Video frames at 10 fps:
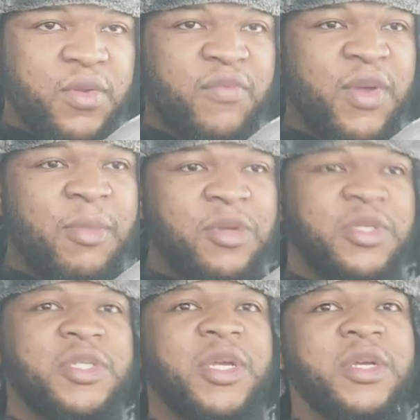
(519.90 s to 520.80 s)
Venmo
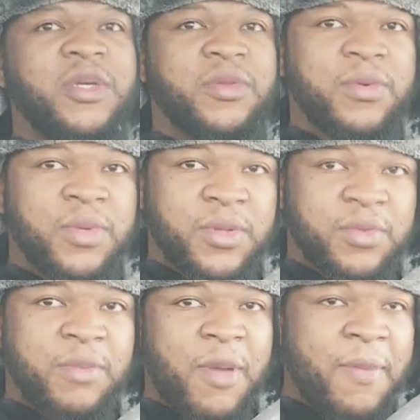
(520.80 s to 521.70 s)
CJ Good
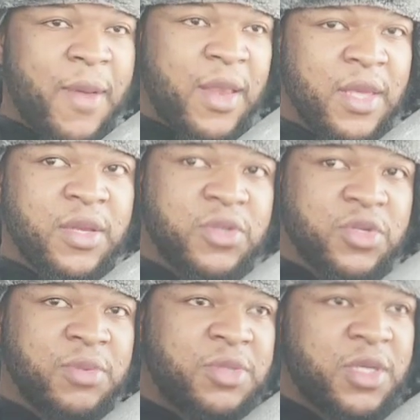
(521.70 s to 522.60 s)
313. PayPal link in the
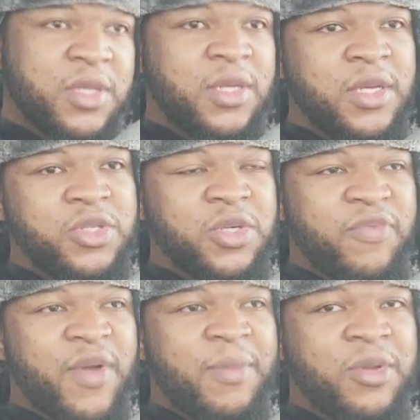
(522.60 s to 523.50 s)
description. Hit the link
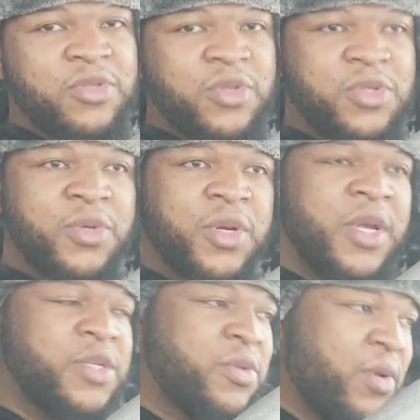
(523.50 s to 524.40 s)
tree. Follow me on Twitch, Twitter,
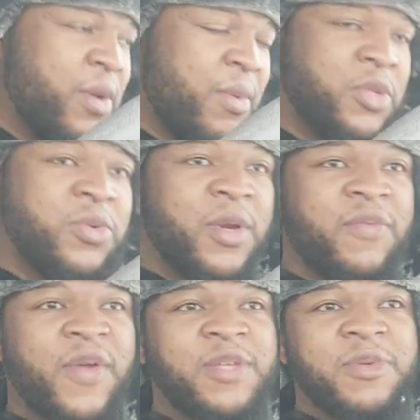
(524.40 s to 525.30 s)
Instagram, on
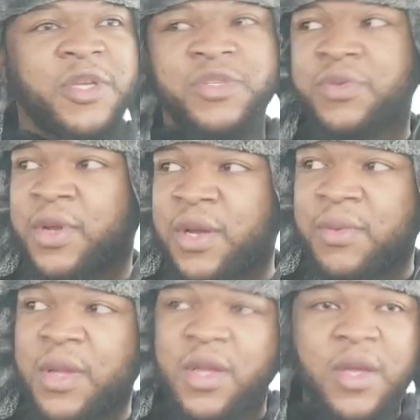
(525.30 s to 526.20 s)
Twitter, Facebook,
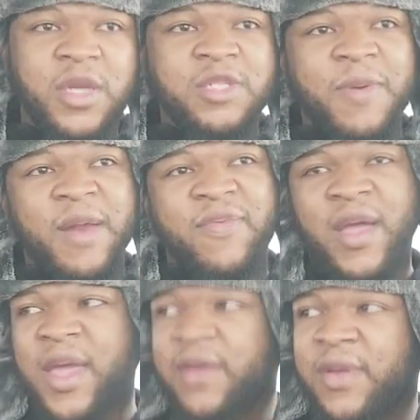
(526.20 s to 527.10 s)
Instagram,
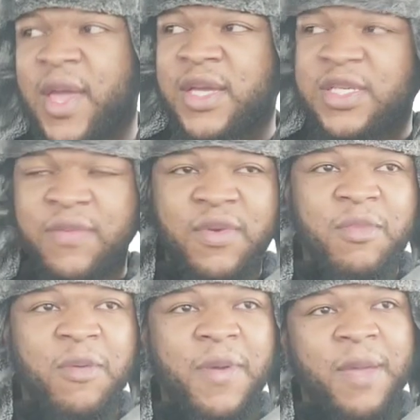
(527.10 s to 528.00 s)
Spotify, Anchor, Cash App,
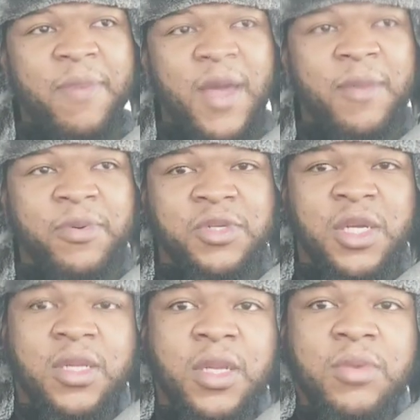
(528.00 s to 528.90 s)
Venmo, PayPal.
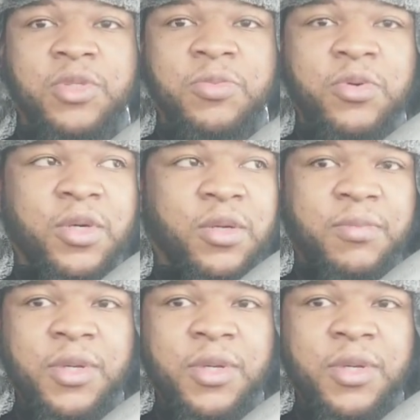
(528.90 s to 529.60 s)
Appreciate the love and support.